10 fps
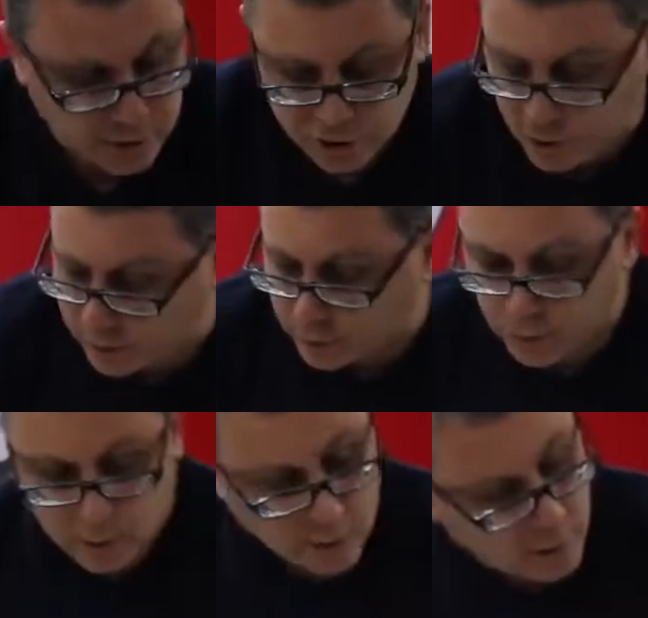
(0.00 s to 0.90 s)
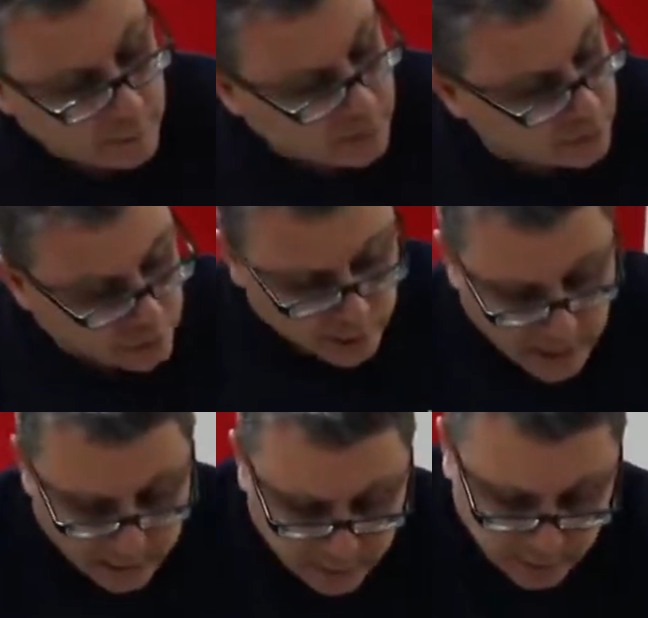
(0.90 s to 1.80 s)
going to show you
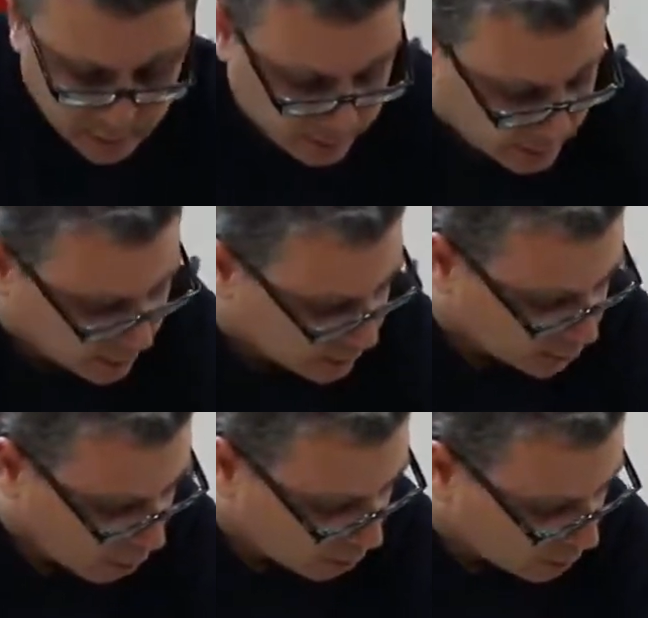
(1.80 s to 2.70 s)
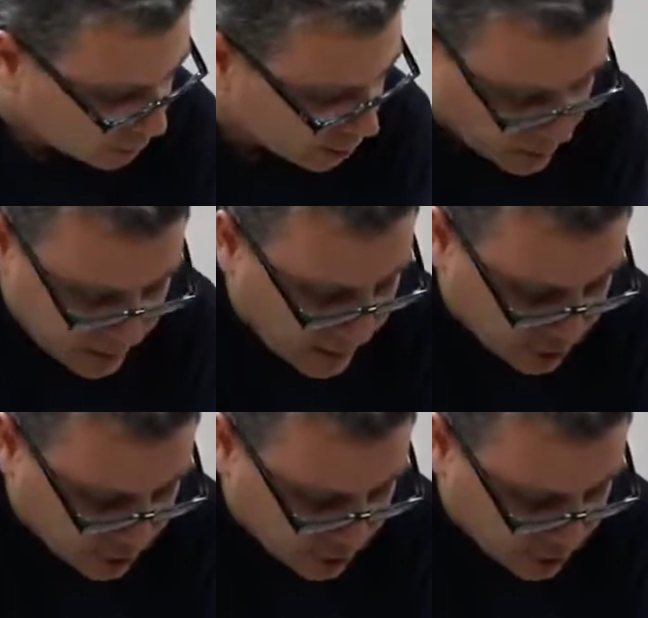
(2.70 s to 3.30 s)
how to clean the cleaning roller. So we didn't